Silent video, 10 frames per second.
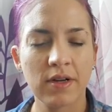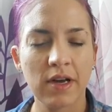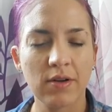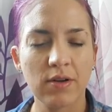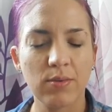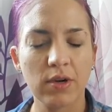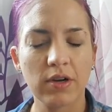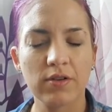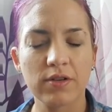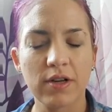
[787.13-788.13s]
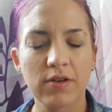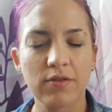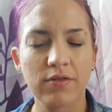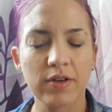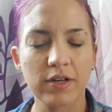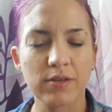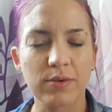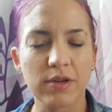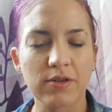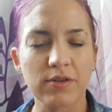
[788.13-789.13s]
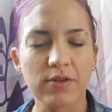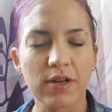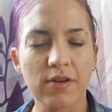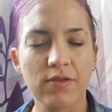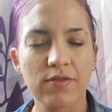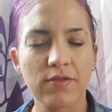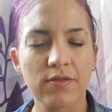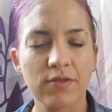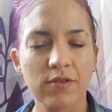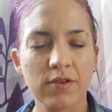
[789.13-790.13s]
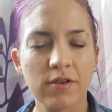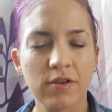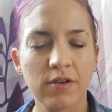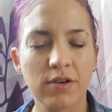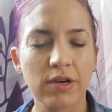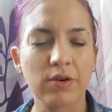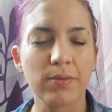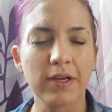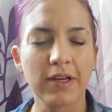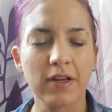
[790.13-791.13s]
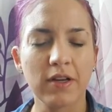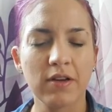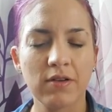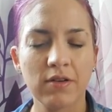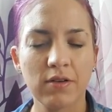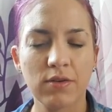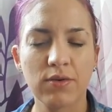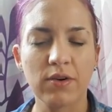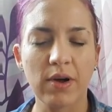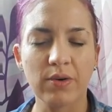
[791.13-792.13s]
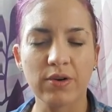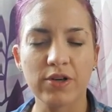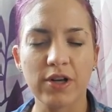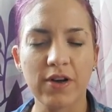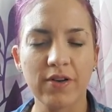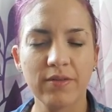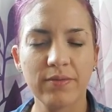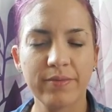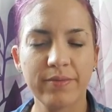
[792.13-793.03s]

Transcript: how you bring yourself and express yourself, your inner being, through your outer shell.